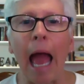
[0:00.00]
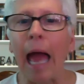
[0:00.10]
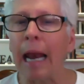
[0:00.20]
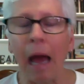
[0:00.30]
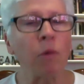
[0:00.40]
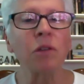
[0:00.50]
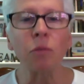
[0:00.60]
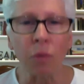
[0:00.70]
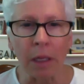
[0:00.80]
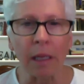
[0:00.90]
And I was
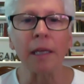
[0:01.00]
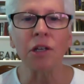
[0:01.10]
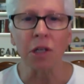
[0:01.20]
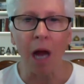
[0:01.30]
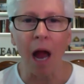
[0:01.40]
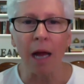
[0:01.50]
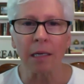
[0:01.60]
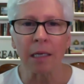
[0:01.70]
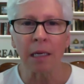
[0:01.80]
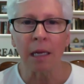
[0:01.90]
really
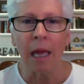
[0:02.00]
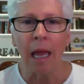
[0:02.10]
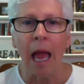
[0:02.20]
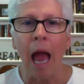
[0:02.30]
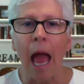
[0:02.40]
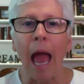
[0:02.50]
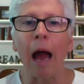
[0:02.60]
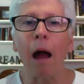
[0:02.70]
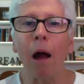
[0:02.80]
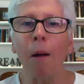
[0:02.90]
shocked.
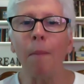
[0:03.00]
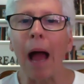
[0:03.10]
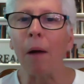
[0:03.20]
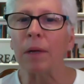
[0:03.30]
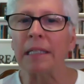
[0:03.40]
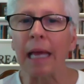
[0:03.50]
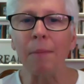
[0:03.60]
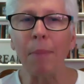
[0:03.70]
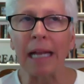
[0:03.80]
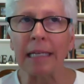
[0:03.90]
I would say
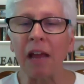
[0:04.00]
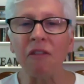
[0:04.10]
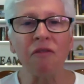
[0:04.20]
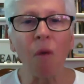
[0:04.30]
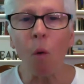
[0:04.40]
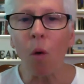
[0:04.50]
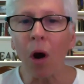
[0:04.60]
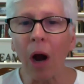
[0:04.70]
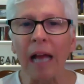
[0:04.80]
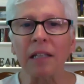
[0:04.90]
by day
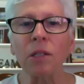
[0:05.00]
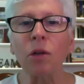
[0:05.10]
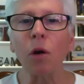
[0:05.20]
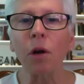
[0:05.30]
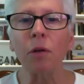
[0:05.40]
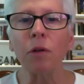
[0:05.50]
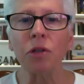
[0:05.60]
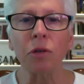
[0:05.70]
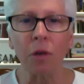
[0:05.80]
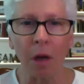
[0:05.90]
4, I started
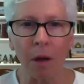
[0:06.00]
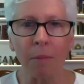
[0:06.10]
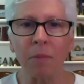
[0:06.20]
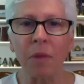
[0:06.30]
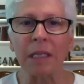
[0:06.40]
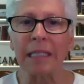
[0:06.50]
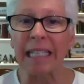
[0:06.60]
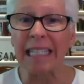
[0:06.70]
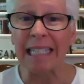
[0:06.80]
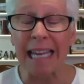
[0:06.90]
the
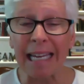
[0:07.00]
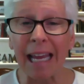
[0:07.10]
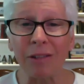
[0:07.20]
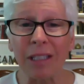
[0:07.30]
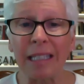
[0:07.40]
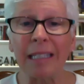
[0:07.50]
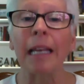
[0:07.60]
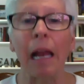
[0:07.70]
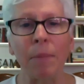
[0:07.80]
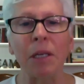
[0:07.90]
16 ounces,
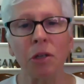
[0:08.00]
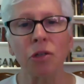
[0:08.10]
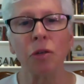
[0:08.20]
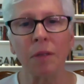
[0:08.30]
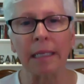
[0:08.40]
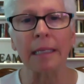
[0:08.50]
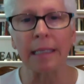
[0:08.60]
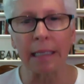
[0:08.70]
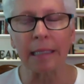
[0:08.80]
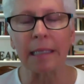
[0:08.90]
and I've been juicing
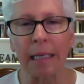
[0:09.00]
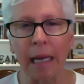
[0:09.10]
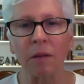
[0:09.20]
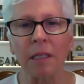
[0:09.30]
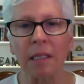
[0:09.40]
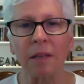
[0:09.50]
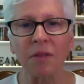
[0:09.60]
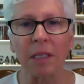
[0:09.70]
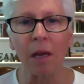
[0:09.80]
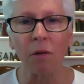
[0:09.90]
16 ounces of
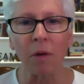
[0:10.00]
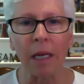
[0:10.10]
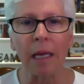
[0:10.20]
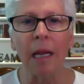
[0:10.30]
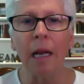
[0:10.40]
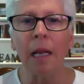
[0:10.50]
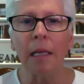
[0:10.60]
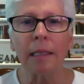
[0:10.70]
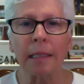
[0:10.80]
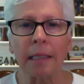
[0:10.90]
celery
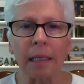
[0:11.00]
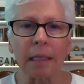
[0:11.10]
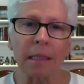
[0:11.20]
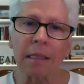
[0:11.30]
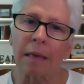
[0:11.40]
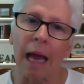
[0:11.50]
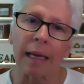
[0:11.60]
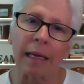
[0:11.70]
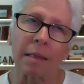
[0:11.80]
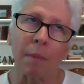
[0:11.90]
since, I
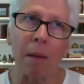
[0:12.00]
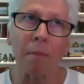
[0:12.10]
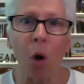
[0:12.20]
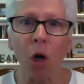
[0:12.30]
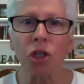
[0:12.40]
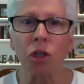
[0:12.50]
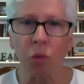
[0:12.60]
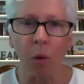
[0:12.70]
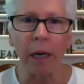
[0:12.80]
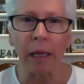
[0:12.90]
guess, about March
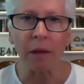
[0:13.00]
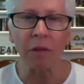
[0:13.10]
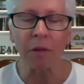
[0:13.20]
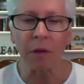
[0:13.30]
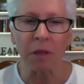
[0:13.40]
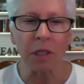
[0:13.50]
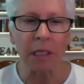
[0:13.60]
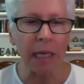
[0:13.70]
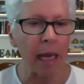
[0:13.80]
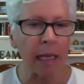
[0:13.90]
20th, and
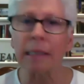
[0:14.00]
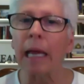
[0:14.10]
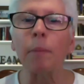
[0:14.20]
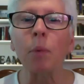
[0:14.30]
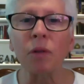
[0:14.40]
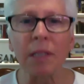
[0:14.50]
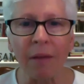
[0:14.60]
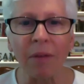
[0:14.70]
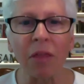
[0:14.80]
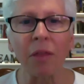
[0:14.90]
today is April 7th.